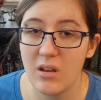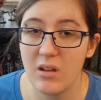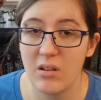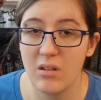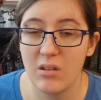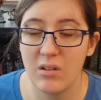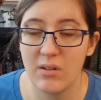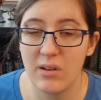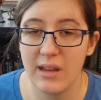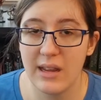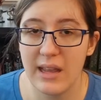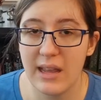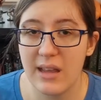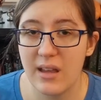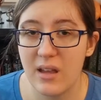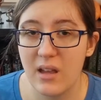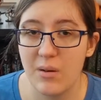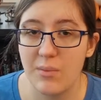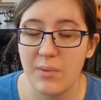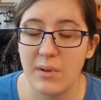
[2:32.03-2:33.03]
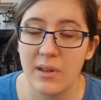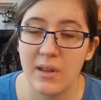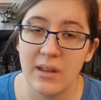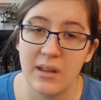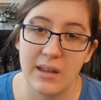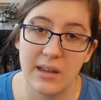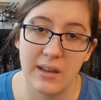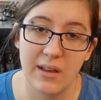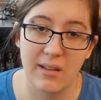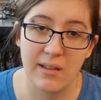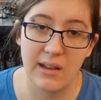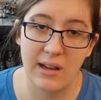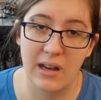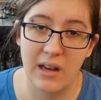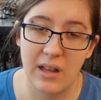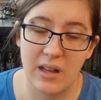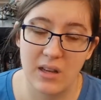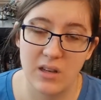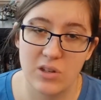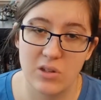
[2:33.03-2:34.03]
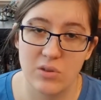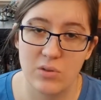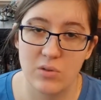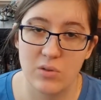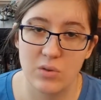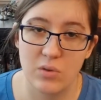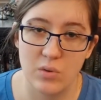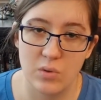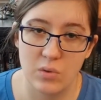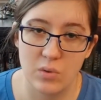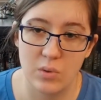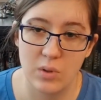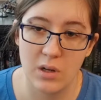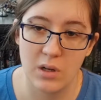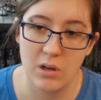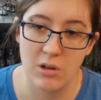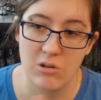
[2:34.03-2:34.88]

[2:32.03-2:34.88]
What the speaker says: so I am excited to